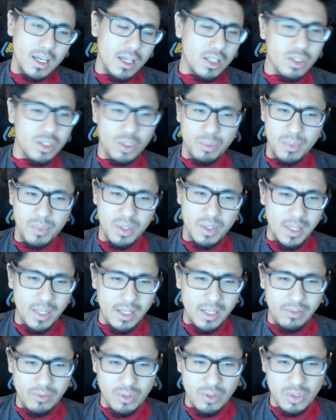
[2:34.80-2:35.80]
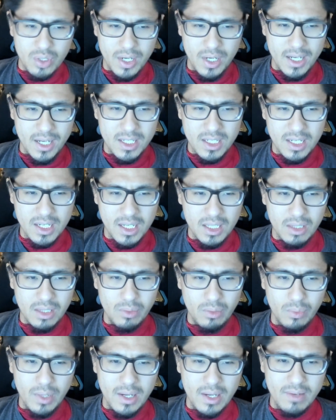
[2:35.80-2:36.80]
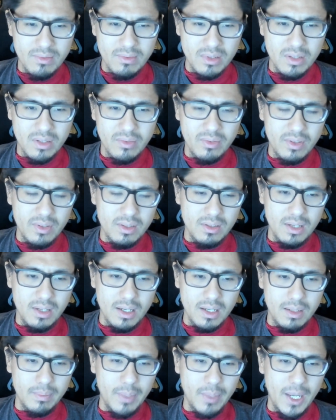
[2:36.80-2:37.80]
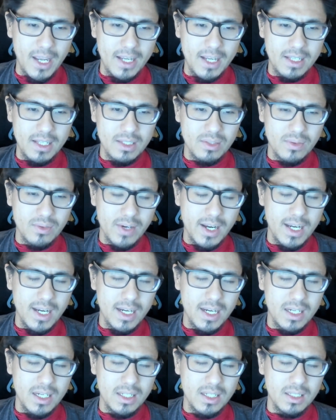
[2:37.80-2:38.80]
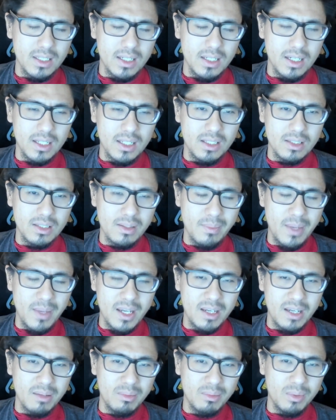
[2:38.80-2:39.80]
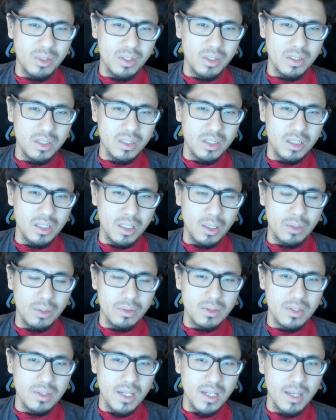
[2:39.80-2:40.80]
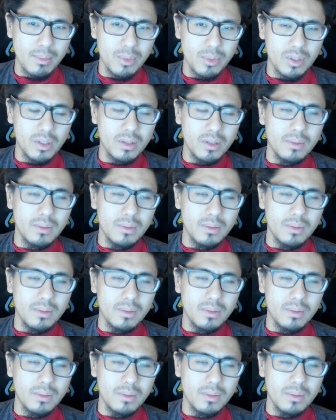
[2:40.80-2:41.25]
Took me quite a few tries to get the waves of his like pants right to make them look stable.